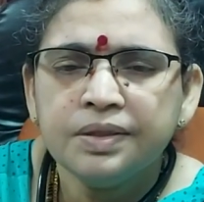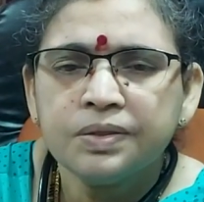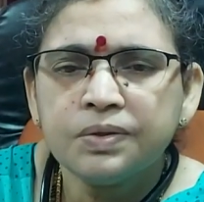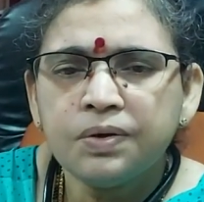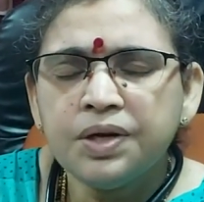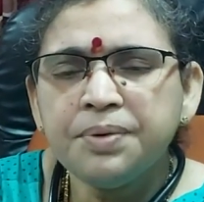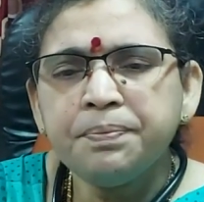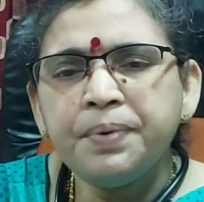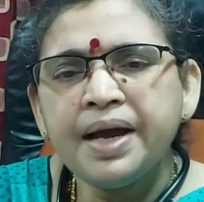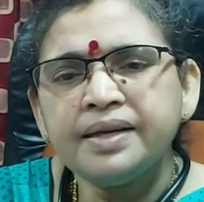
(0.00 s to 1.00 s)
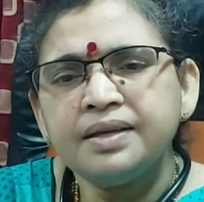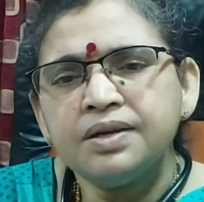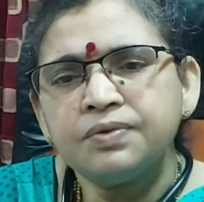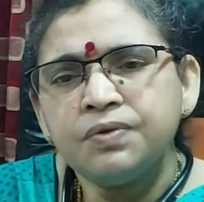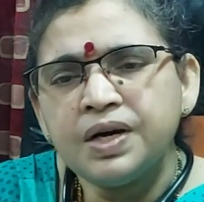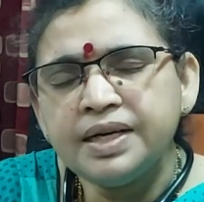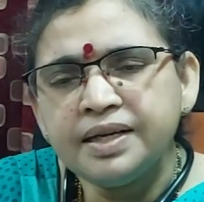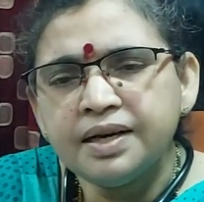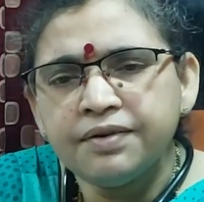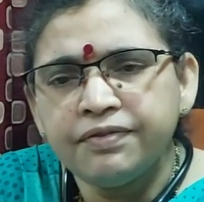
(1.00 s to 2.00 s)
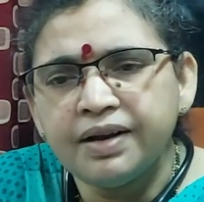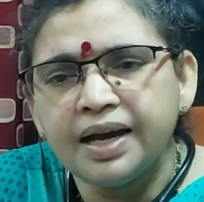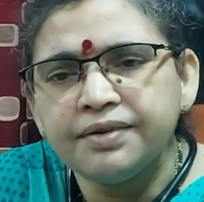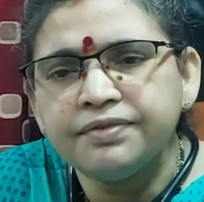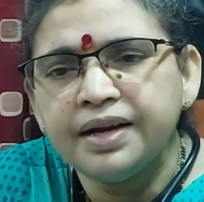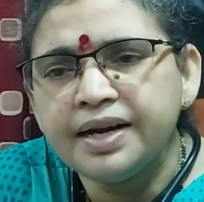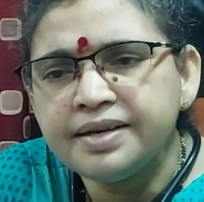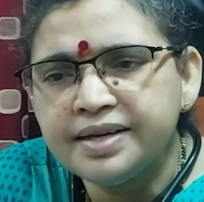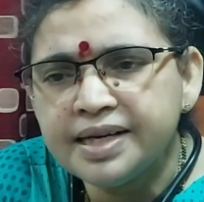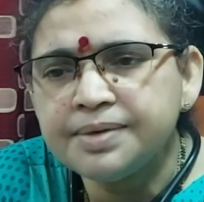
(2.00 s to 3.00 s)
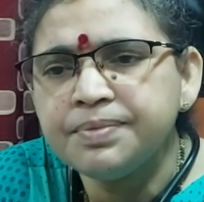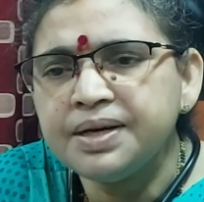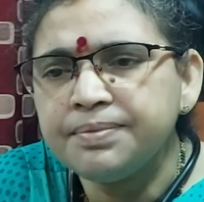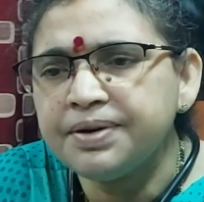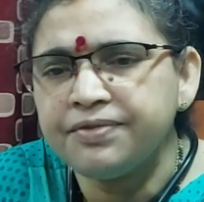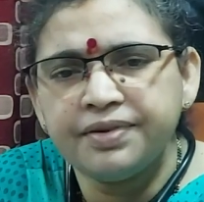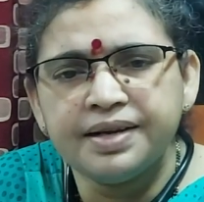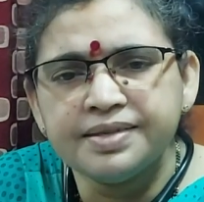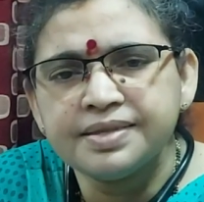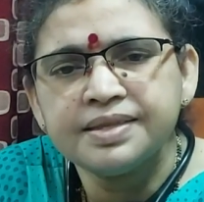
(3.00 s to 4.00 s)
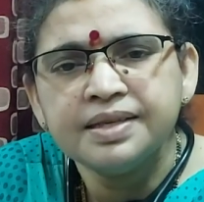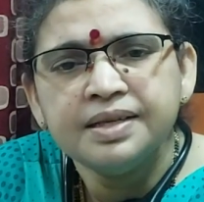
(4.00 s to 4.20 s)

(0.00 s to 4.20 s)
So impact on quality of life and treatment preference.